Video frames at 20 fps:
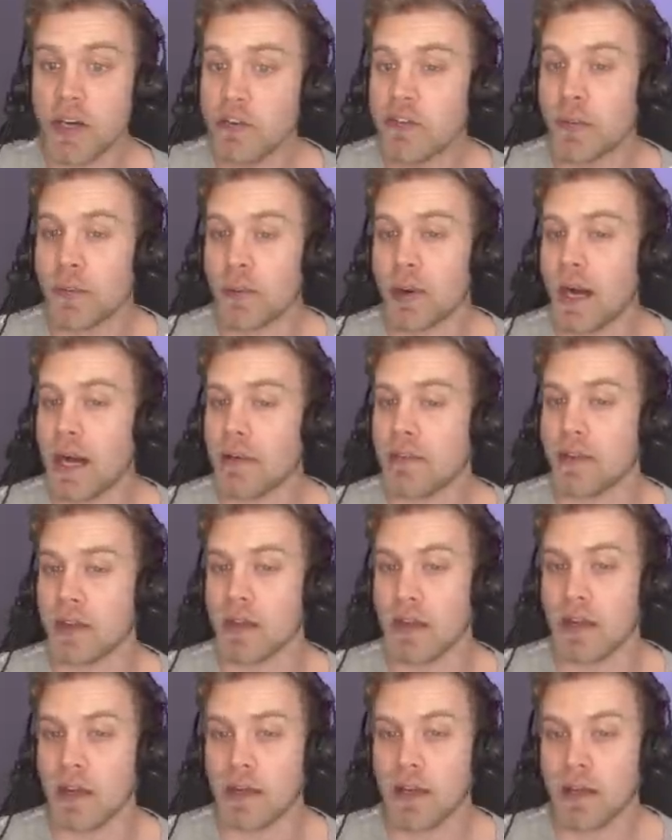
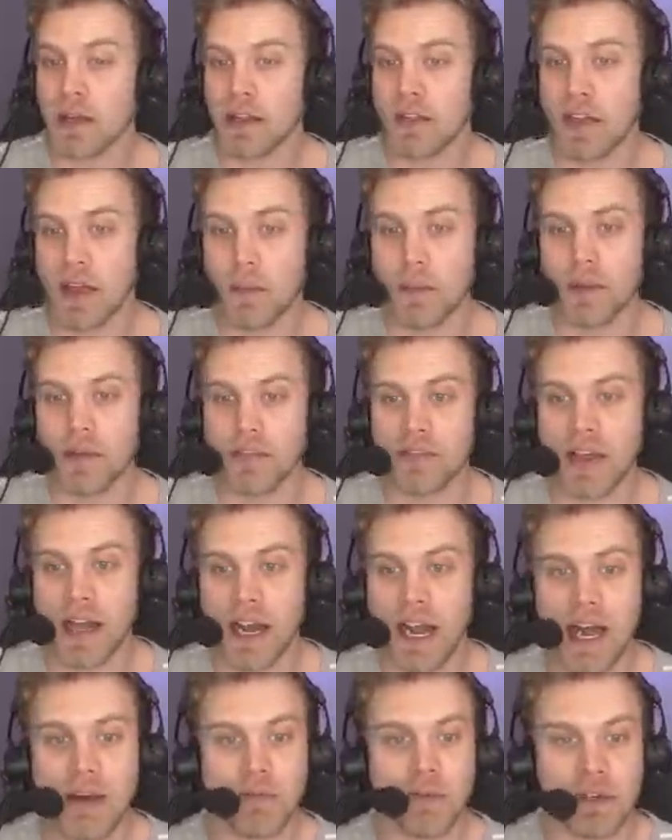surprising they missed that
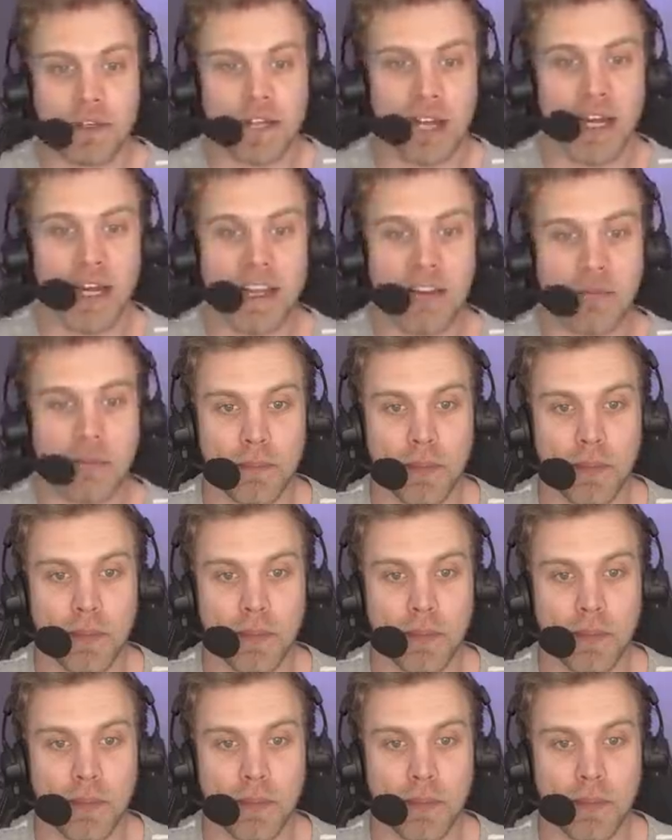Aphrodite's